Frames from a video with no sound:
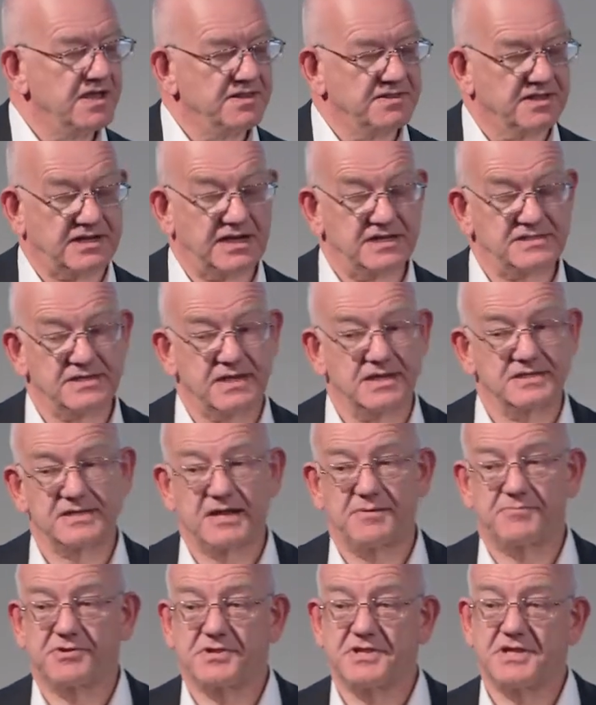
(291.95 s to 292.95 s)
The classic
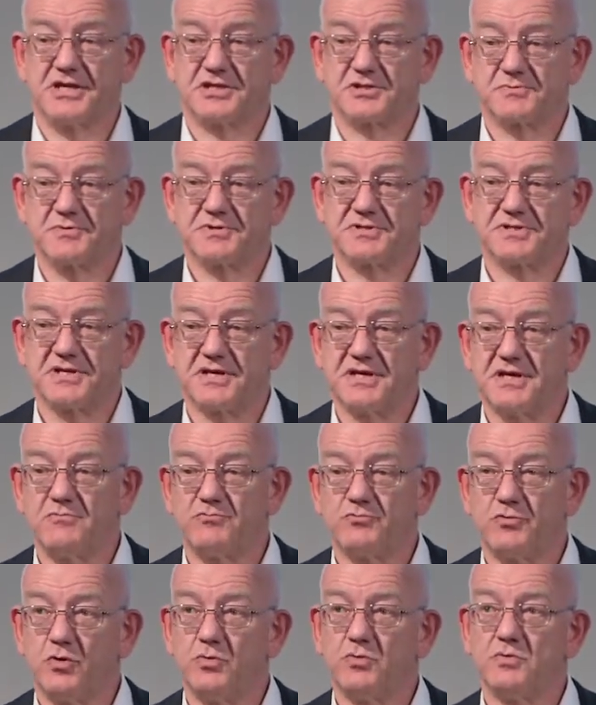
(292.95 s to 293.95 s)
example of this was the
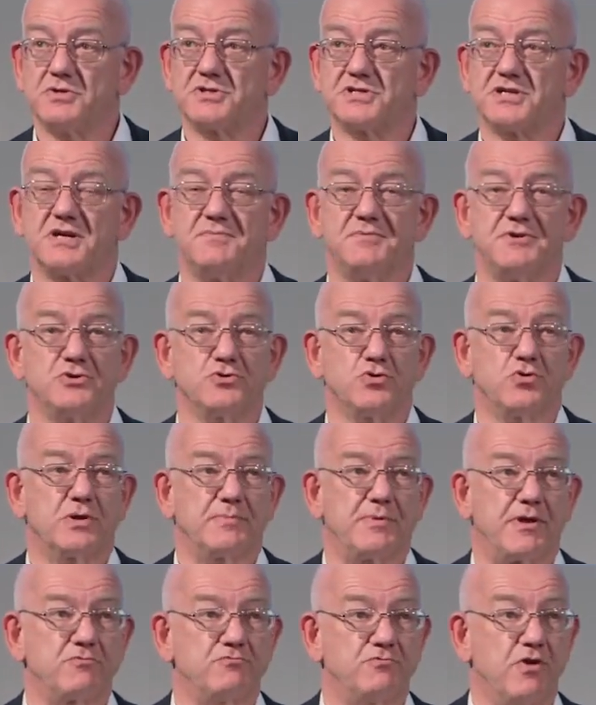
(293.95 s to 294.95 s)
rules that had been drawn
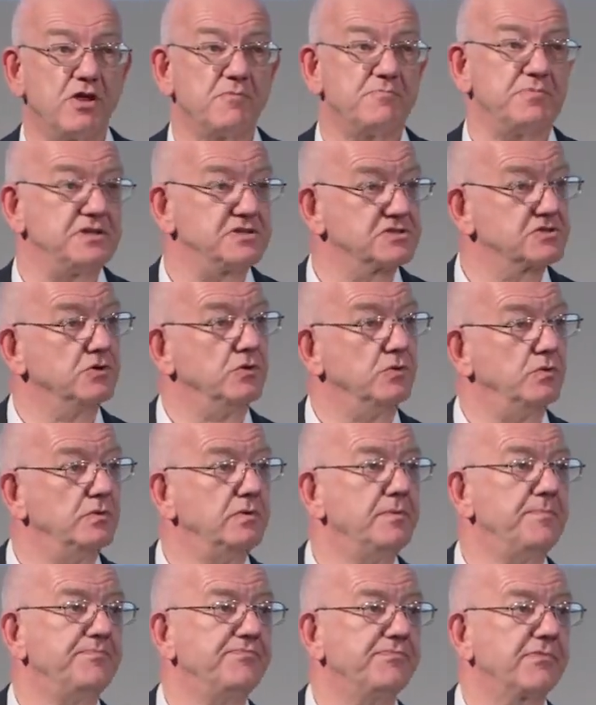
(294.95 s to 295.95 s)
up at rugby
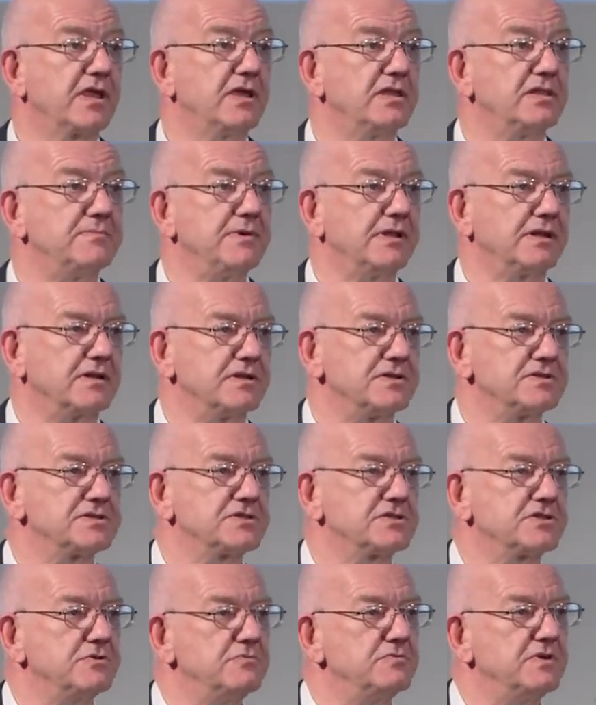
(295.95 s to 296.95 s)
school in the Midlands
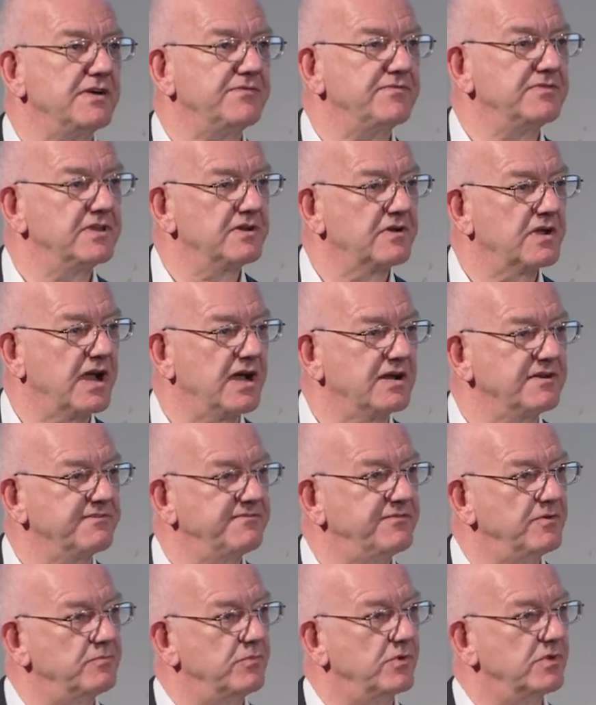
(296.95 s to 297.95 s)
to govern the kind of
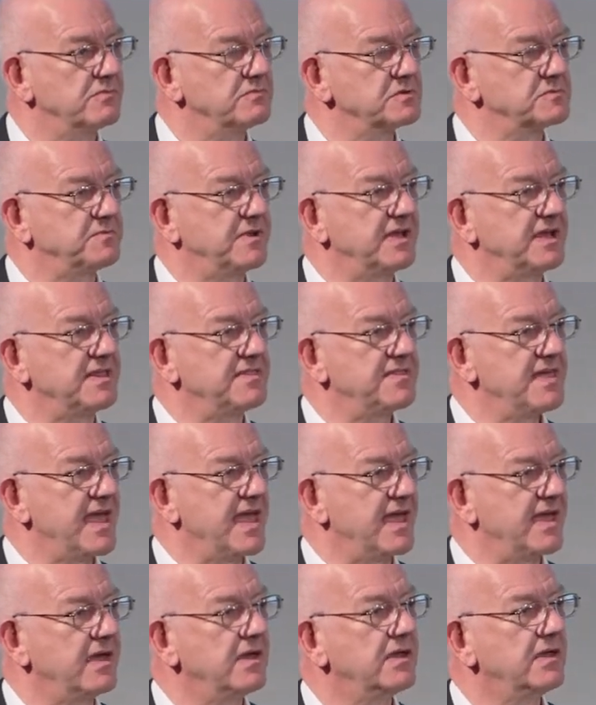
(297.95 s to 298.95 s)
football that was played
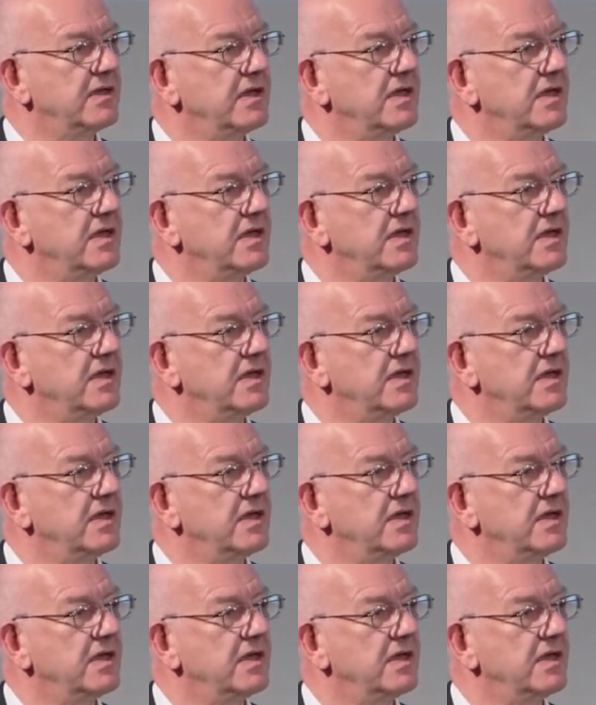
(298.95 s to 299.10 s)
there,